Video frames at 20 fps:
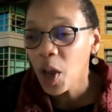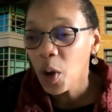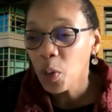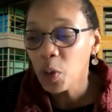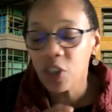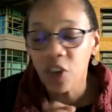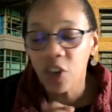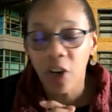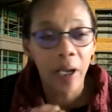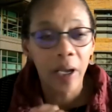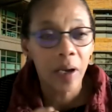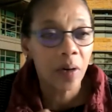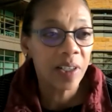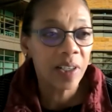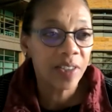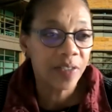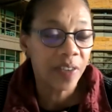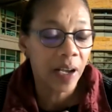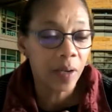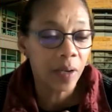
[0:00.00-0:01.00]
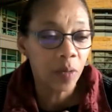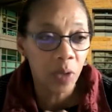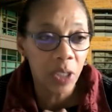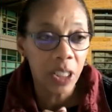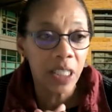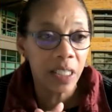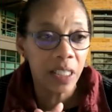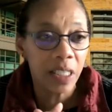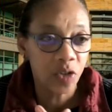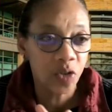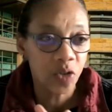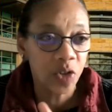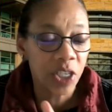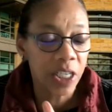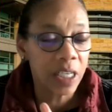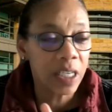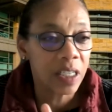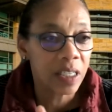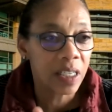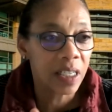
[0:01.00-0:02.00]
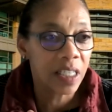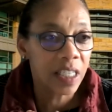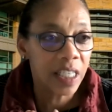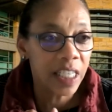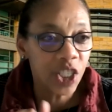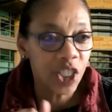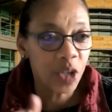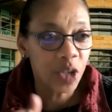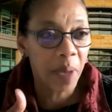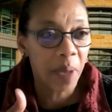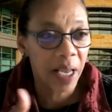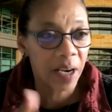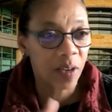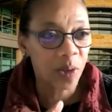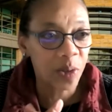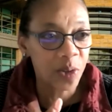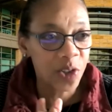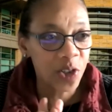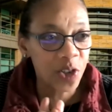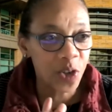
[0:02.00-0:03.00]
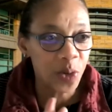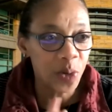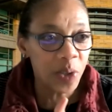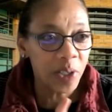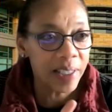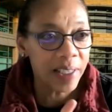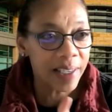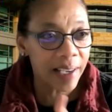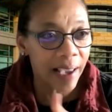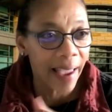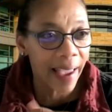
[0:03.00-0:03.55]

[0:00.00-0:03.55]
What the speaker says: which I always find really interesting because I teach medical students